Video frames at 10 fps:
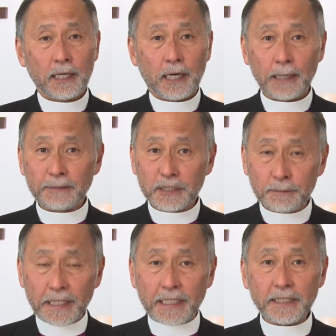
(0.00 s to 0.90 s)
I'm
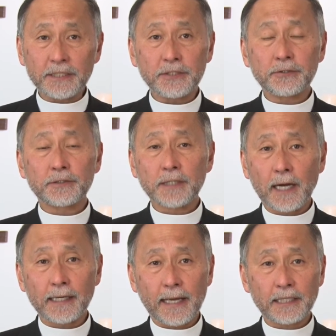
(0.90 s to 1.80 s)
speaking to you
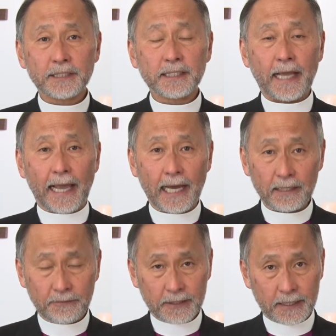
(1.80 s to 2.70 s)
not as an
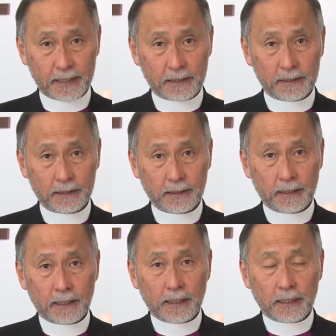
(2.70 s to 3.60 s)
advocate
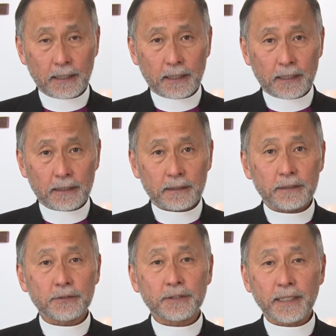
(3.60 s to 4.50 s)

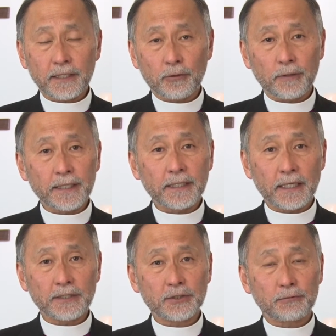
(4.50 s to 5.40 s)
to take away
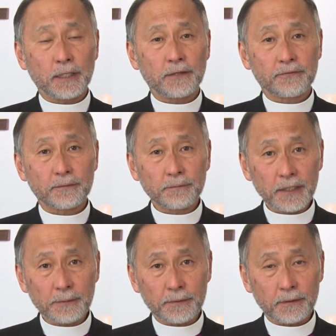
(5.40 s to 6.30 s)
guns away from
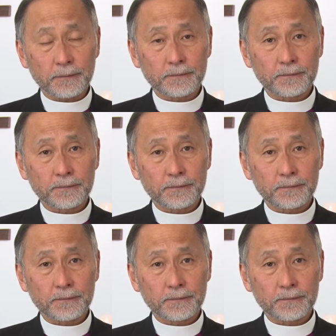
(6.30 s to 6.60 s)
people